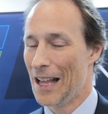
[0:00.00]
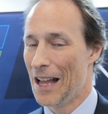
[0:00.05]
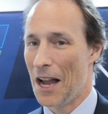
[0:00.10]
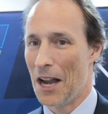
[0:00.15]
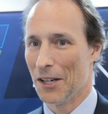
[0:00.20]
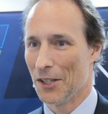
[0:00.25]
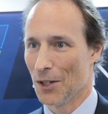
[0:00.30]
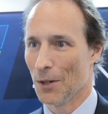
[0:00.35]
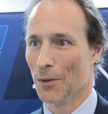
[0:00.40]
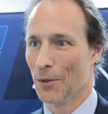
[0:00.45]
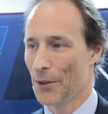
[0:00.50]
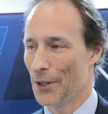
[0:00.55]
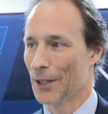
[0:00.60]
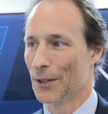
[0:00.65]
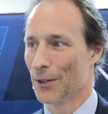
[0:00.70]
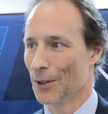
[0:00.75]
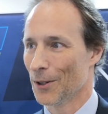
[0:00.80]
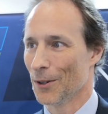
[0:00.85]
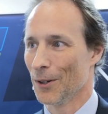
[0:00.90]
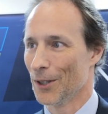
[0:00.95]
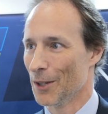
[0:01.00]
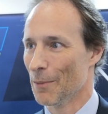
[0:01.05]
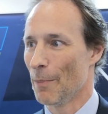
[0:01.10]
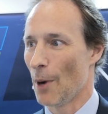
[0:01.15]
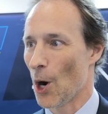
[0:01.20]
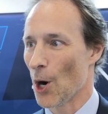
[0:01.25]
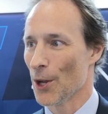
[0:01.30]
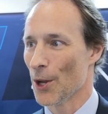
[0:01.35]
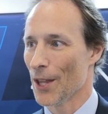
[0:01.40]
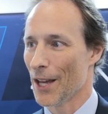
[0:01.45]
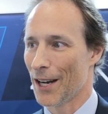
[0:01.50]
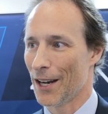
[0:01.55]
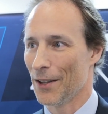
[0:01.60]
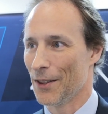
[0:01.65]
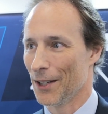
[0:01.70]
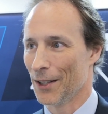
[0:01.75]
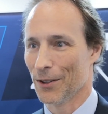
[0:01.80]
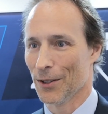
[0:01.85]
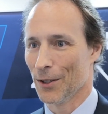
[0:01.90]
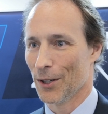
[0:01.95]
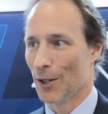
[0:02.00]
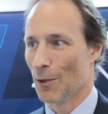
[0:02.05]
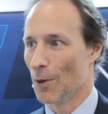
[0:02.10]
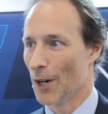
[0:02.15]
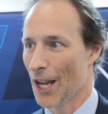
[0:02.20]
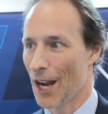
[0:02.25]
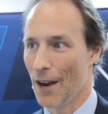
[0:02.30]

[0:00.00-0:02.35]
I don't think they're going to bar that. I think they're going to want